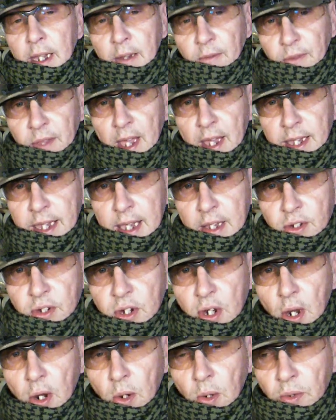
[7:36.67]
If that gets
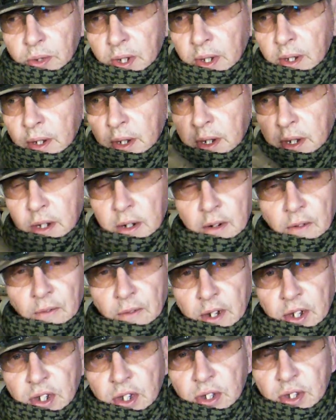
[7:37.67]
cold, your
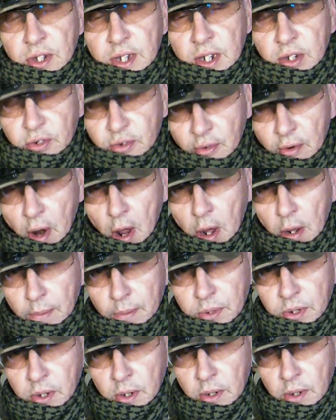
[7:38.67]
efficiency
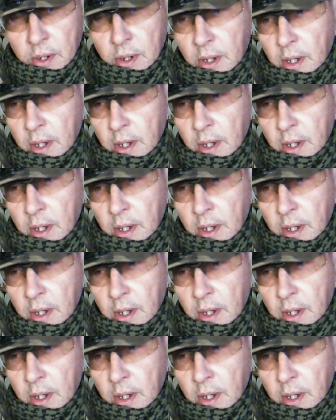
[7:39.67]
drops,